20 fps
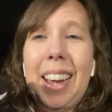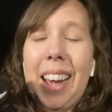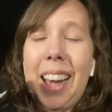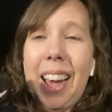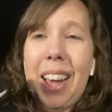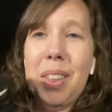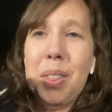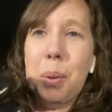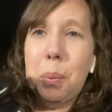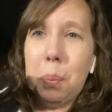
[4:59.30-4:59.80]

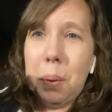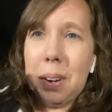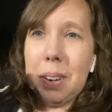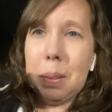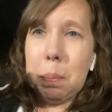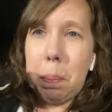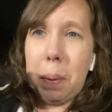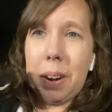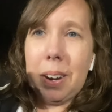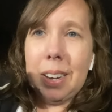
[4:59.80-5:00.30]
And the
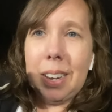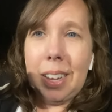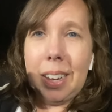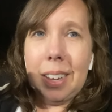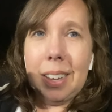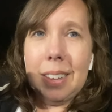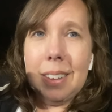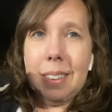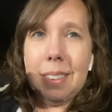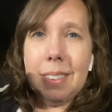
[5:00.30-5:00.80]
worst part
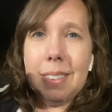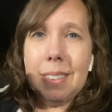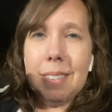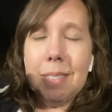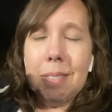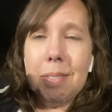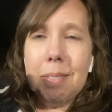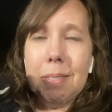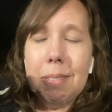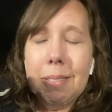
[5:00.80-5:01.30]
is
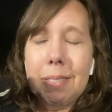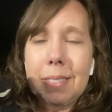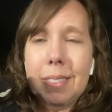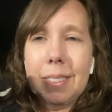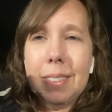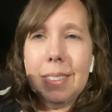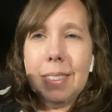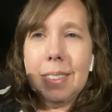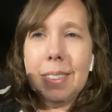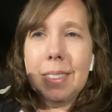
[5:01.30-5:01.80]

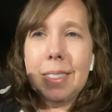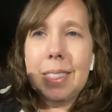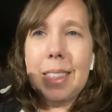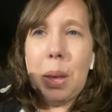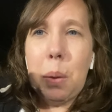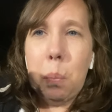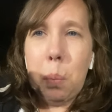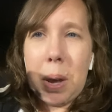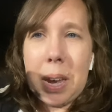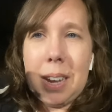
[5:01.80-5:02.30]

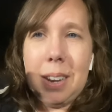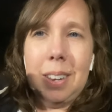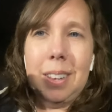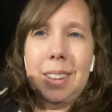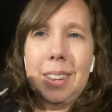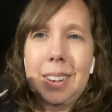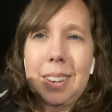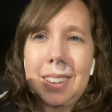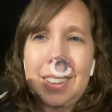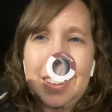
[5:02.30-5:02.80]
they
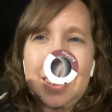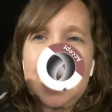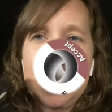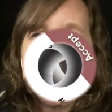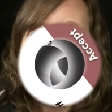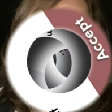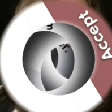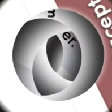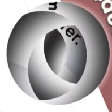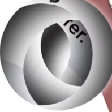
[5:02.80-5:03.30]
waited until